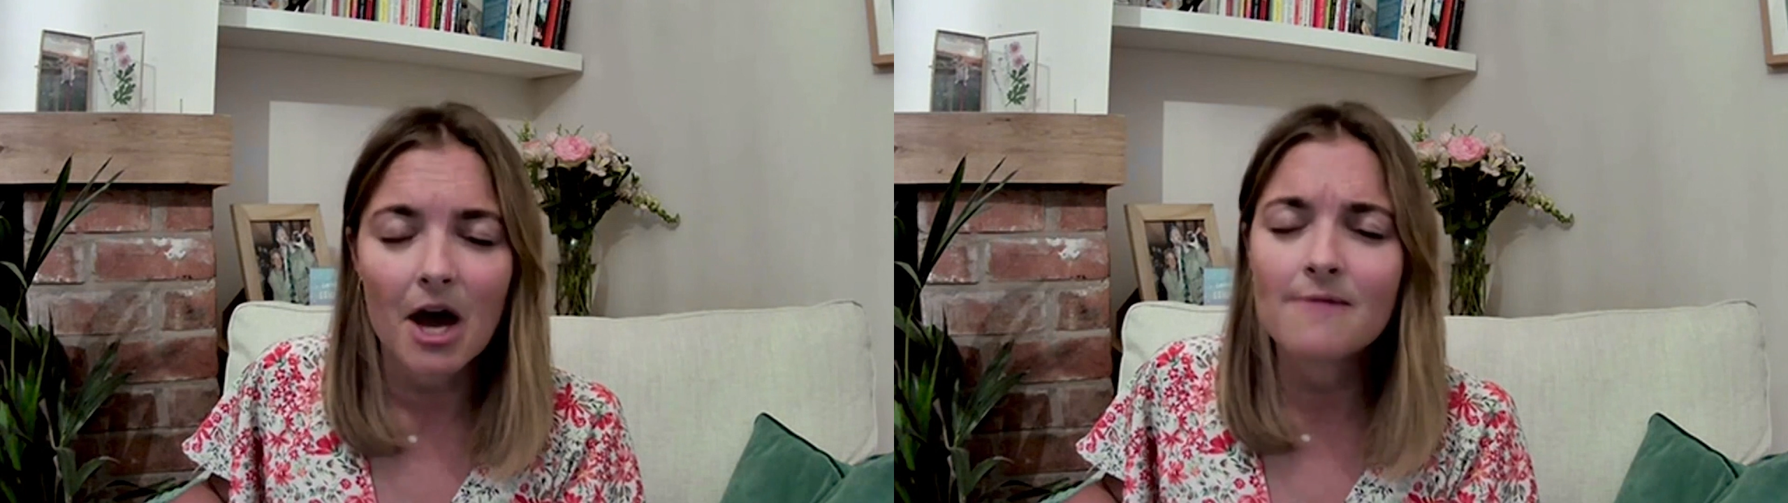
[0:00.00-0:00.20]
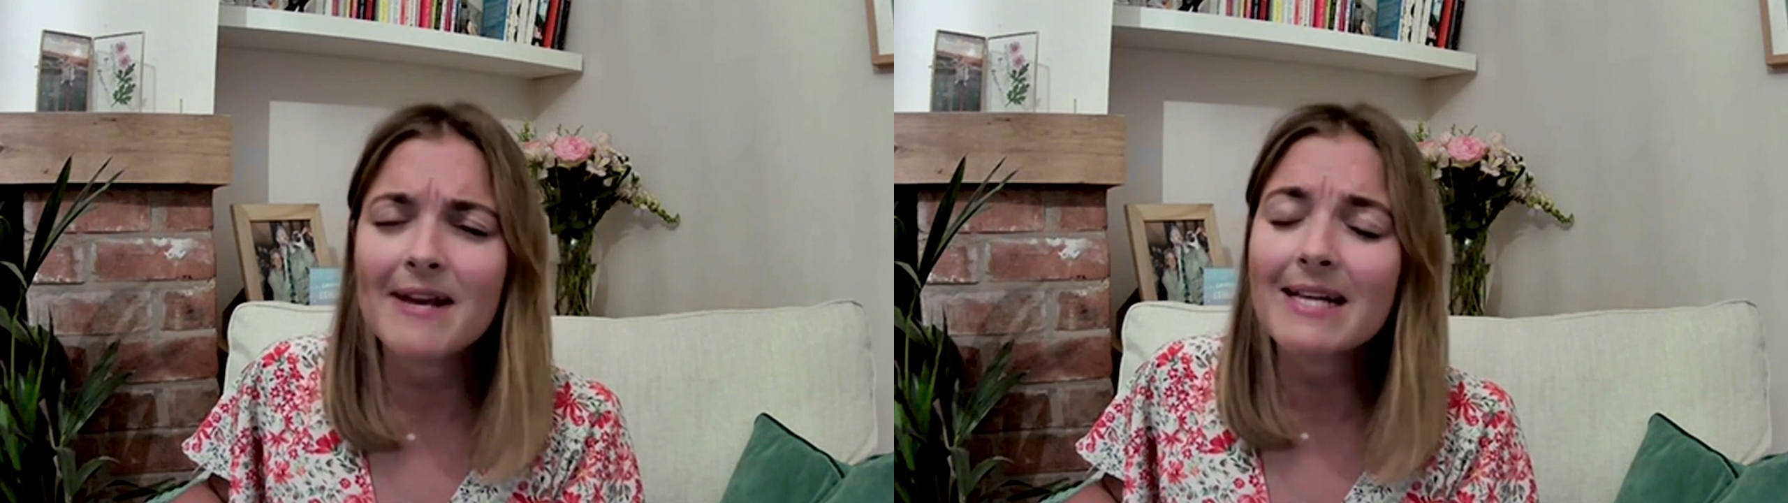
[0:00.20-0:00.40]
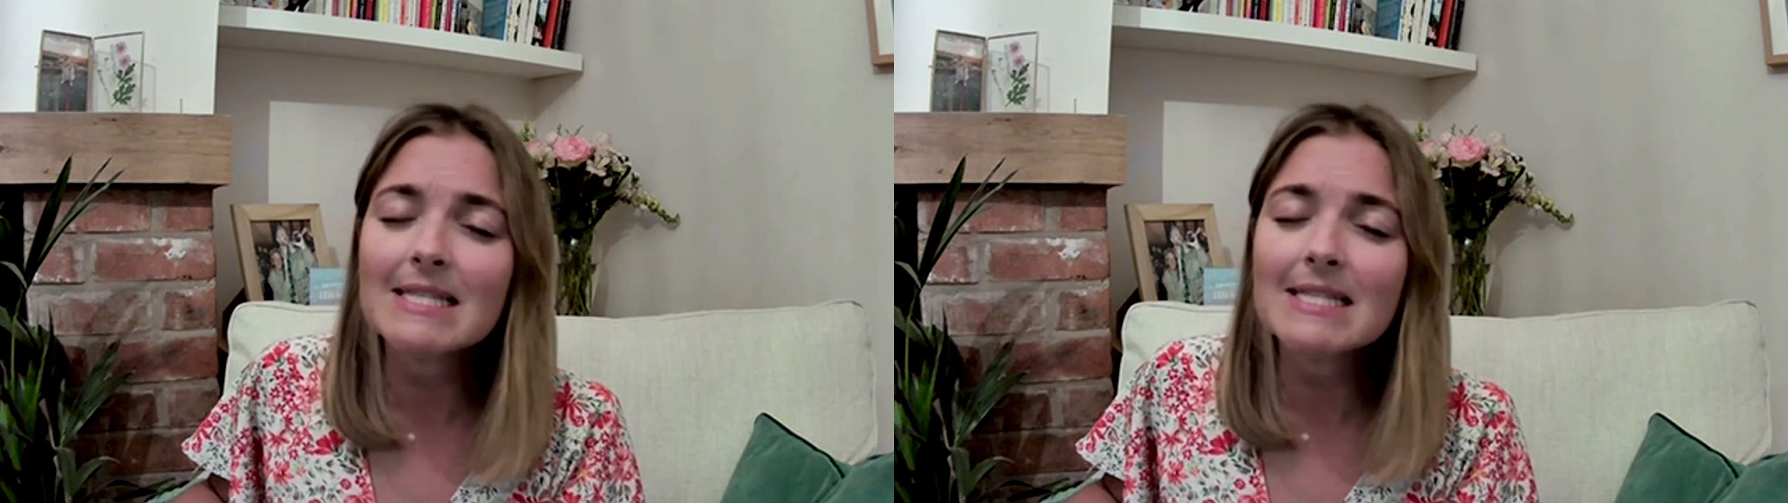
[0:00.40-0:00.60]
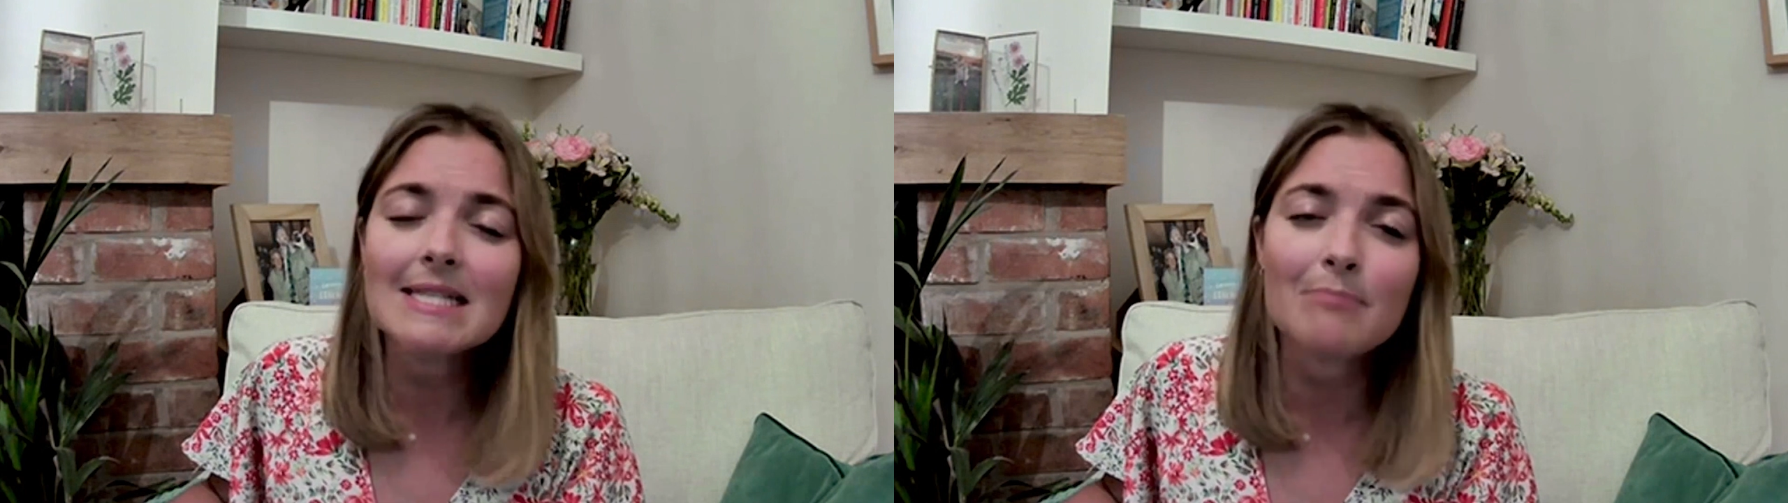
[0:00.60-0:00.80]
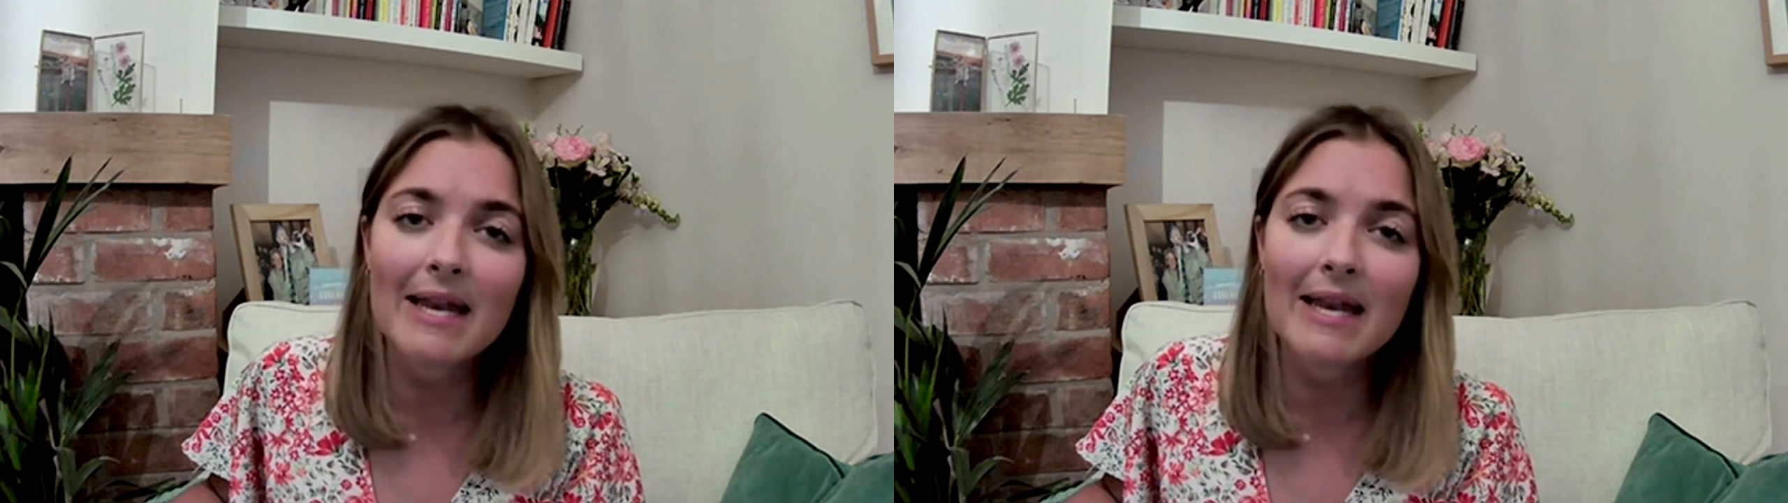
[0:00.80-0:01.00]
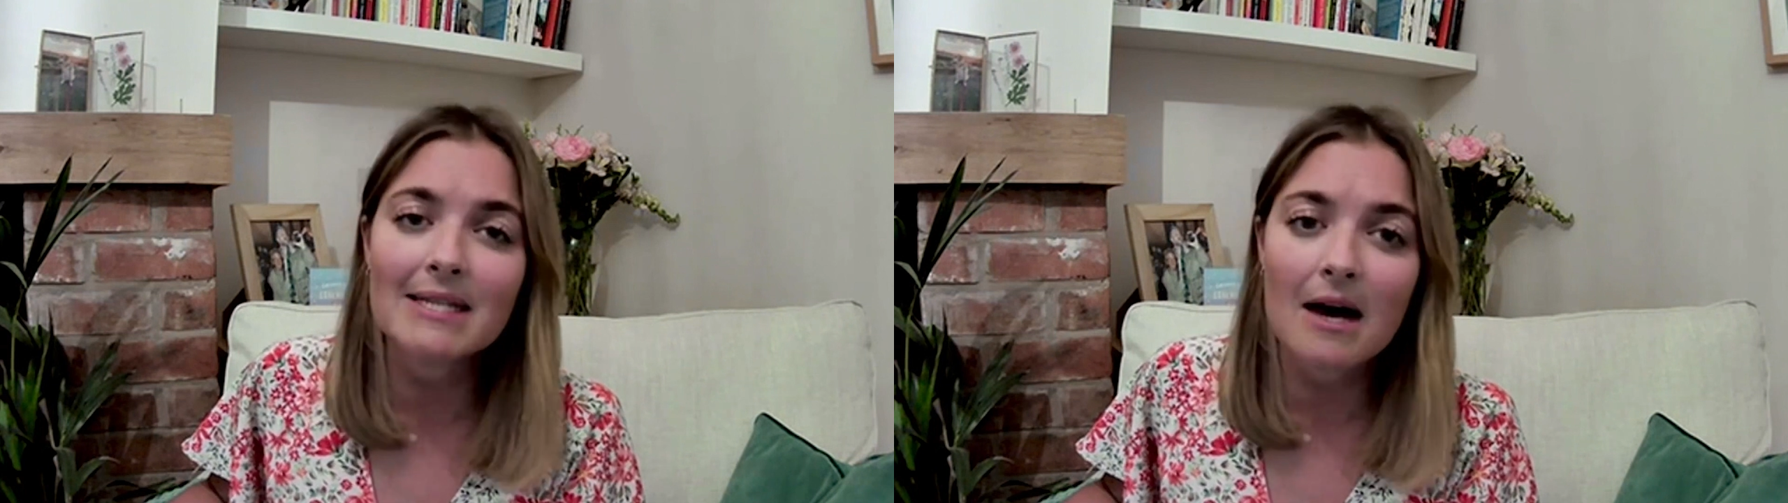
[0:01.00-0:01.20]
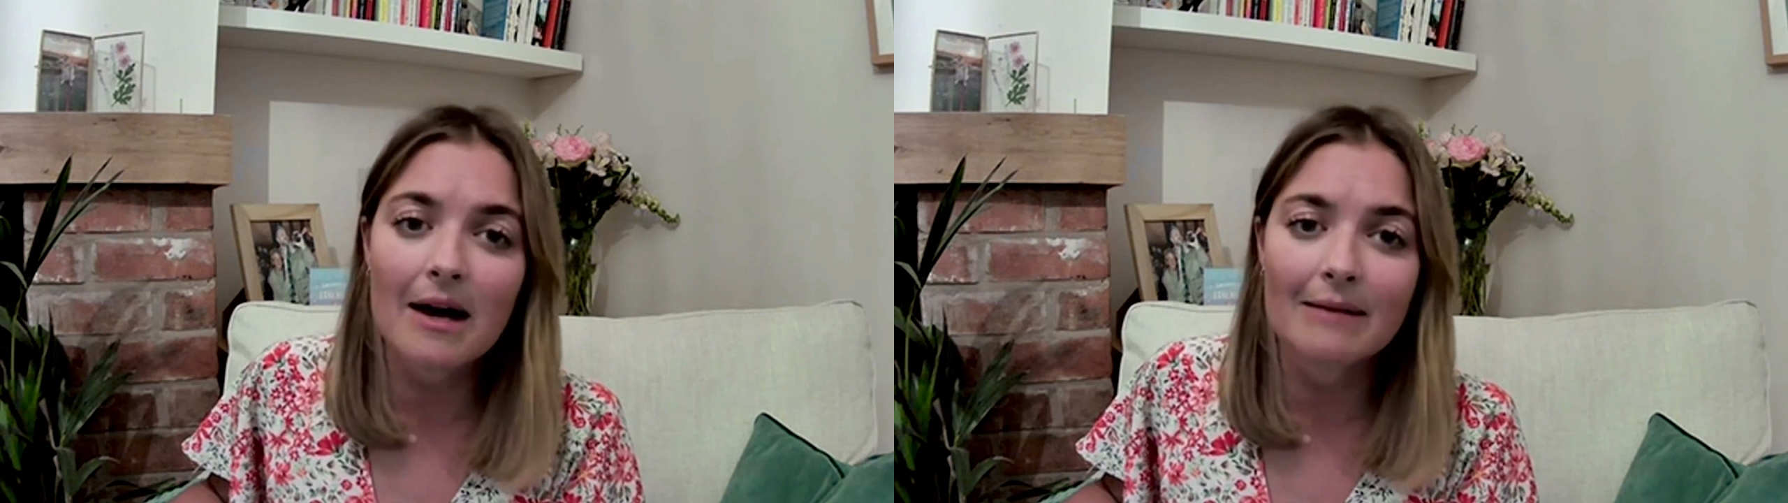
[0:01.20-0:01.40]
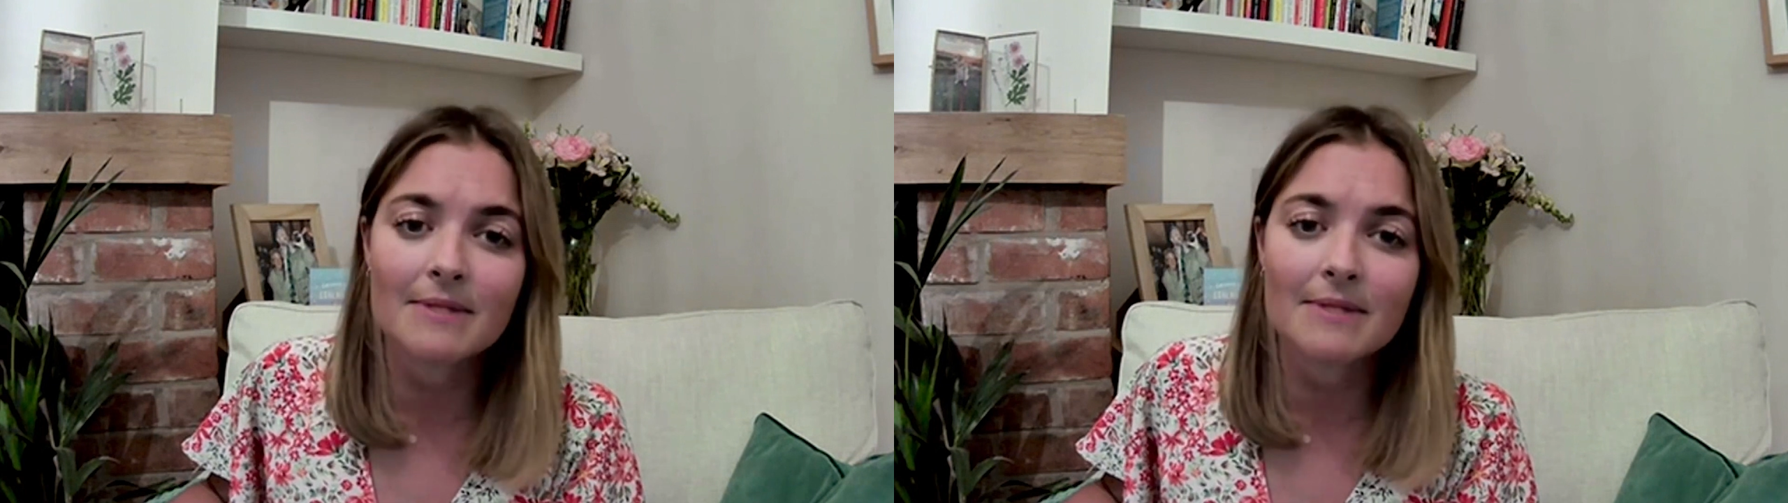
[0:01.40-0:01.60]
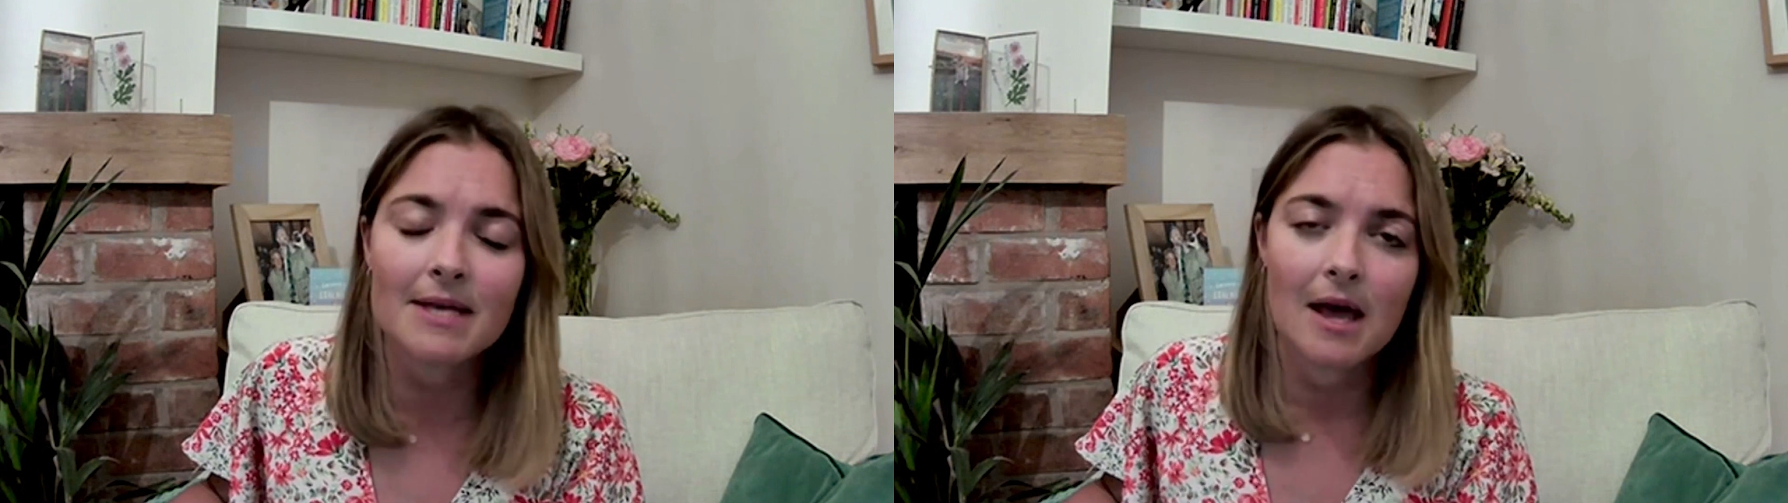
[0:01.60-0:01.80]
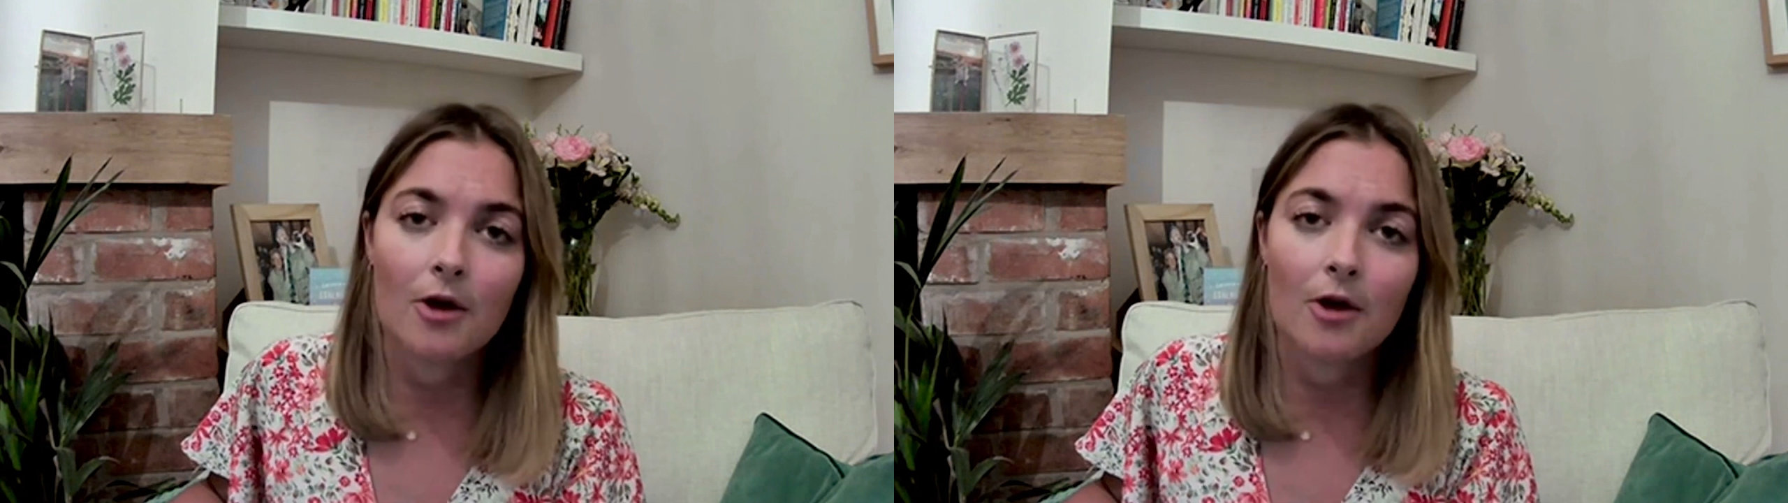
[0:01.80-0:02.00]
I reconsidered many times